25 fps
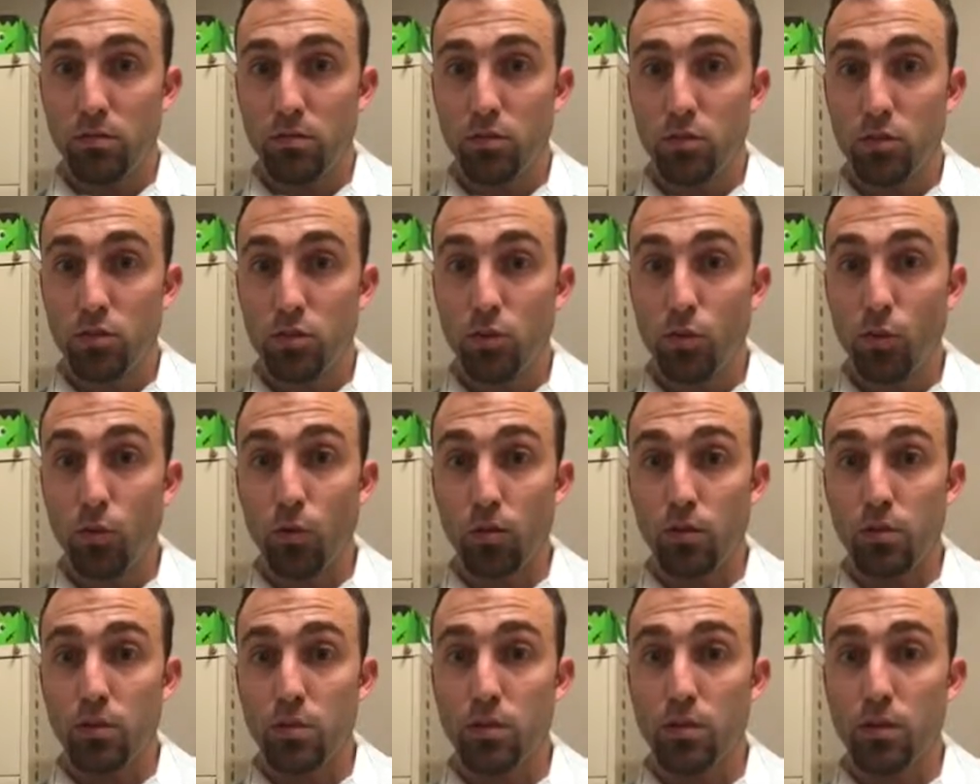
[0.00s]

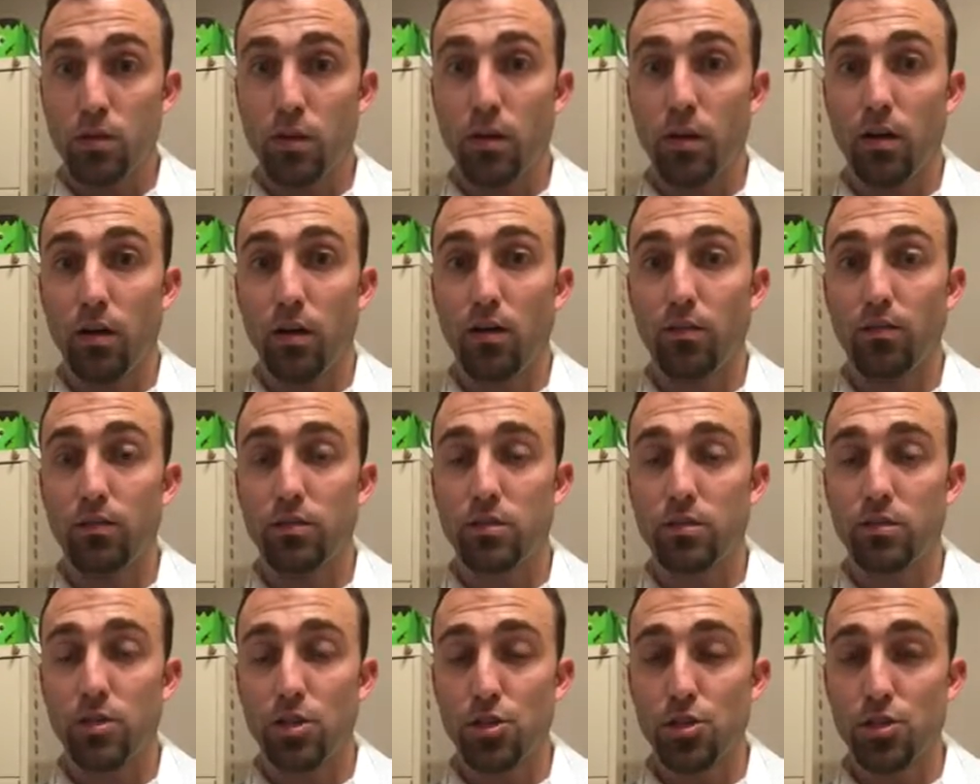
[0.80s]
source of
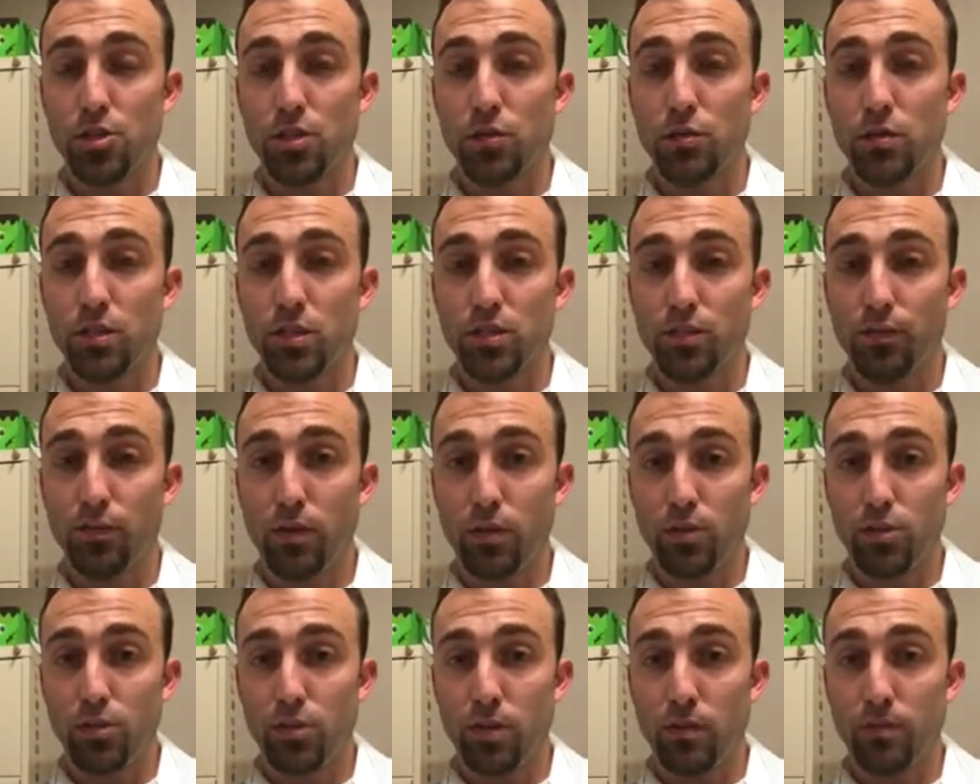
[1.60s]
tissue
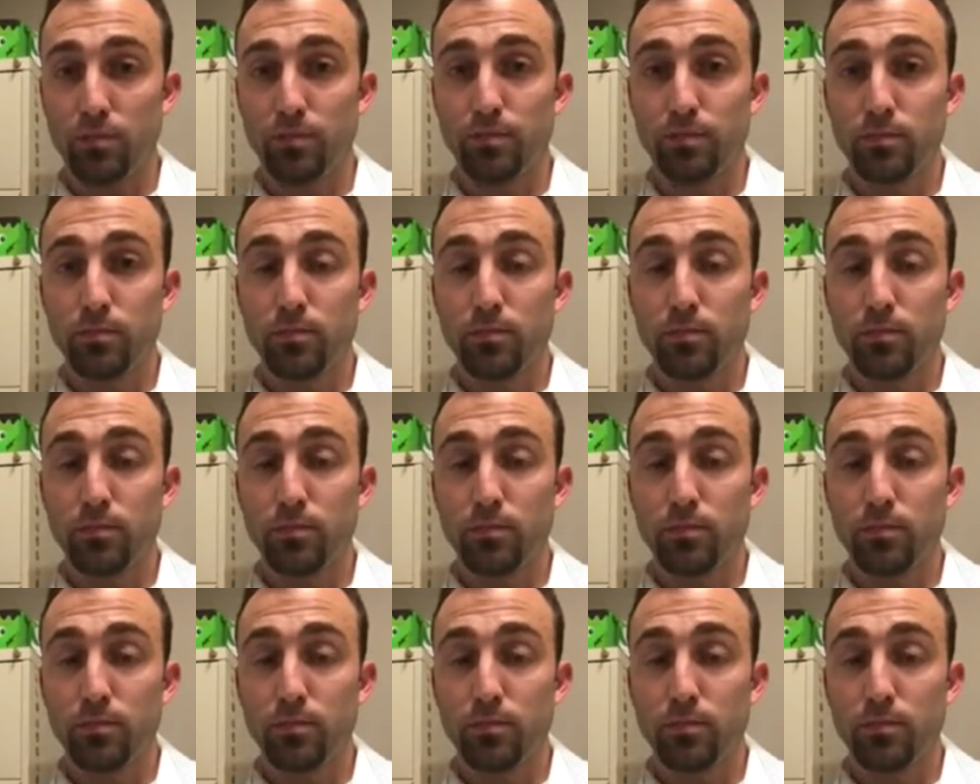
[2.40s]
dysfunction?